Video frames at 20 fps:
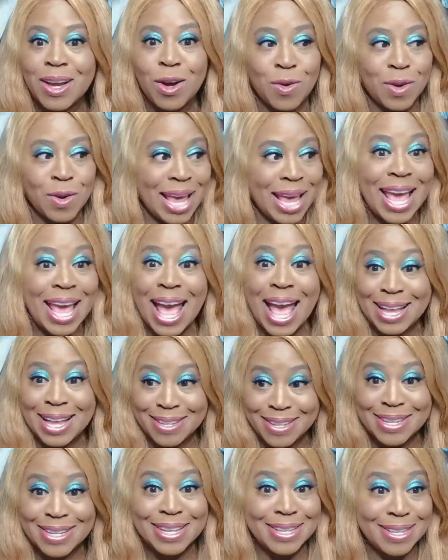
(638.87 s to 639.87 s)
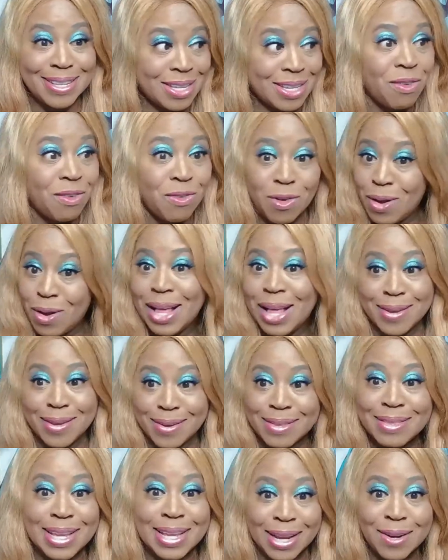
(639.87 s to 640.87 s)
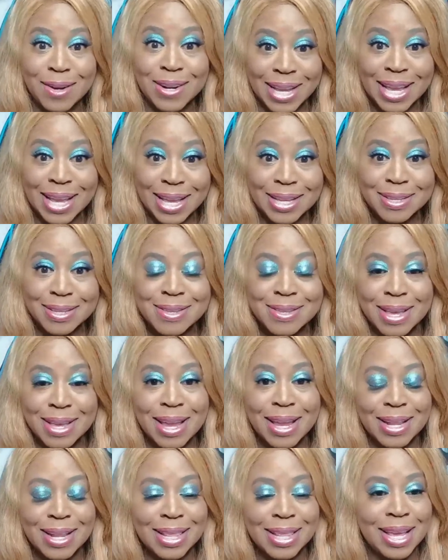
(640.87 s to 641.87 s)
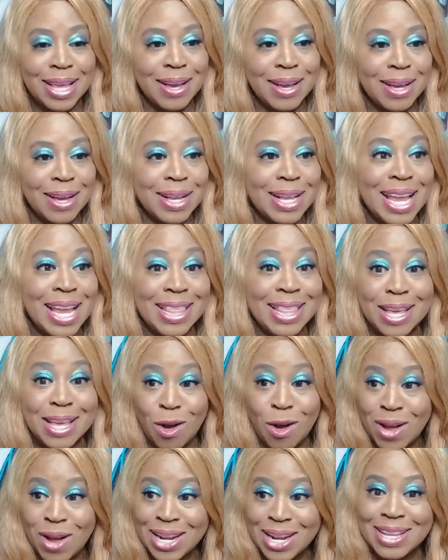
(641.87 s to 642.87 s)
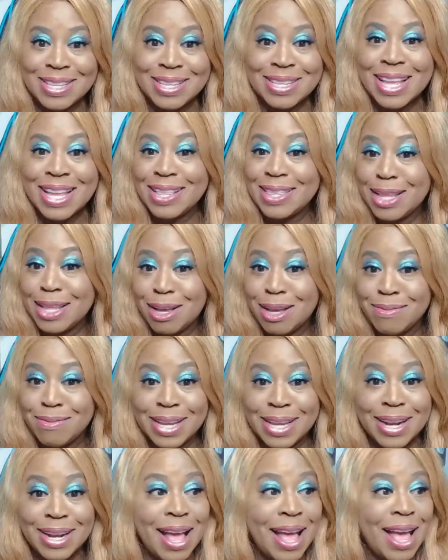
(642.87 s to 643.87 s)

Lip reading: Okay, as did several other theater kids in the audience. They loved it.